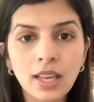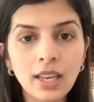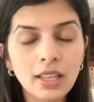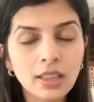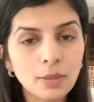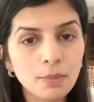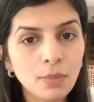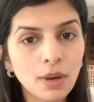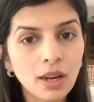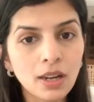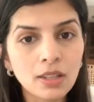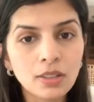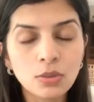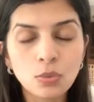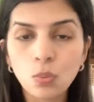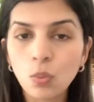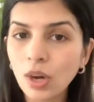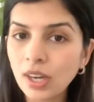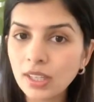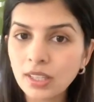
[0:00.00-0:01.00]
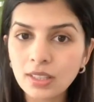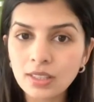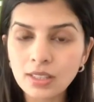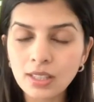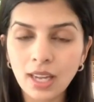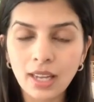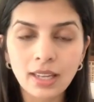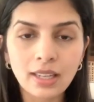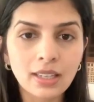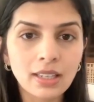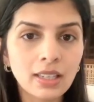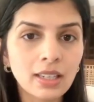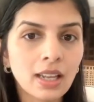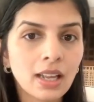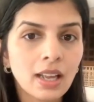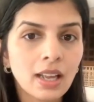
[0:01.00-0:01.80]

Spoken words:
8-month, 1-year cycle